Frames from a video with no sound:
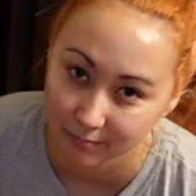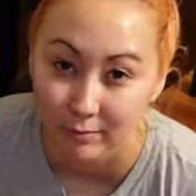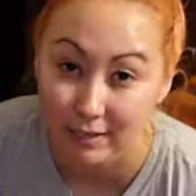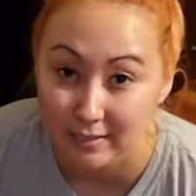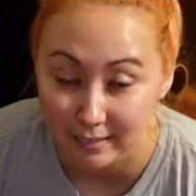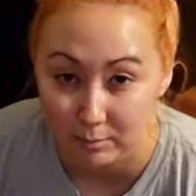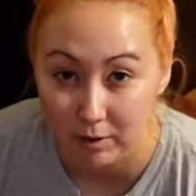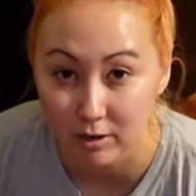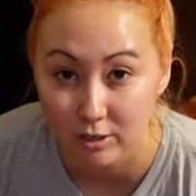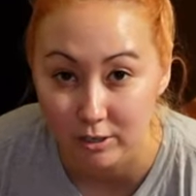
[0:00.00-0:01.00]
For us, that's
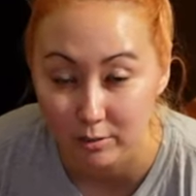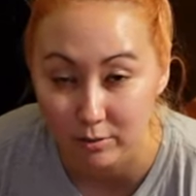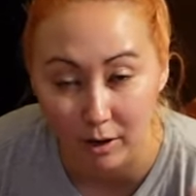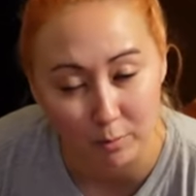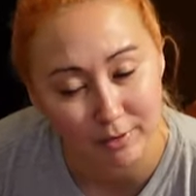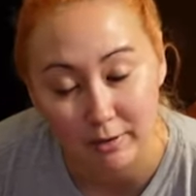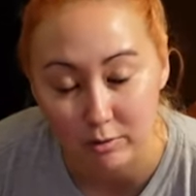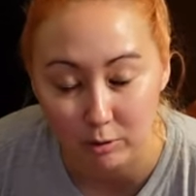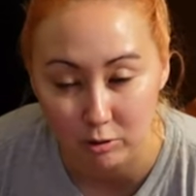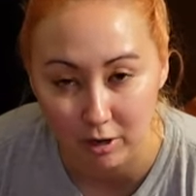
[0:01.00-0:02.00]
ponchos, a
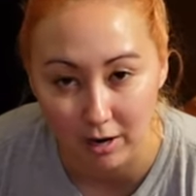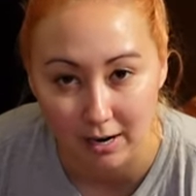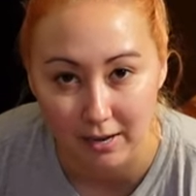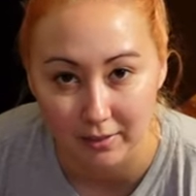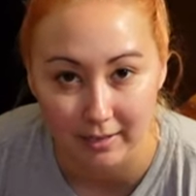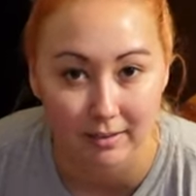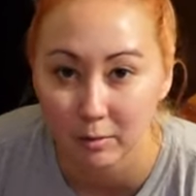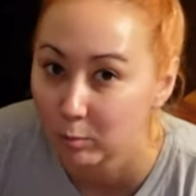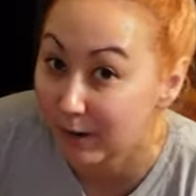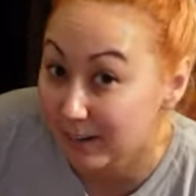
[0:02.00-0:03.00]
reusable straw, and then
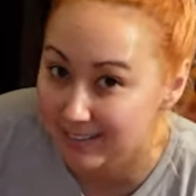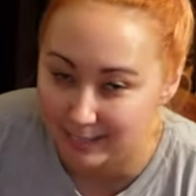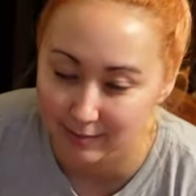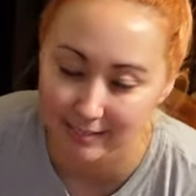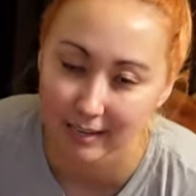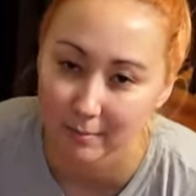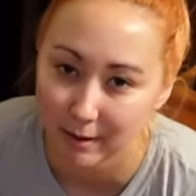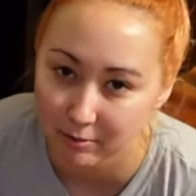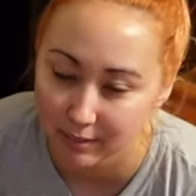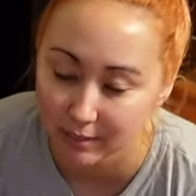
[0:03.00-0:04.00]
weird accessories like
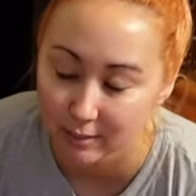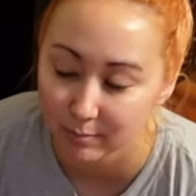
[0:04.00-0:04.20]
mouse ears.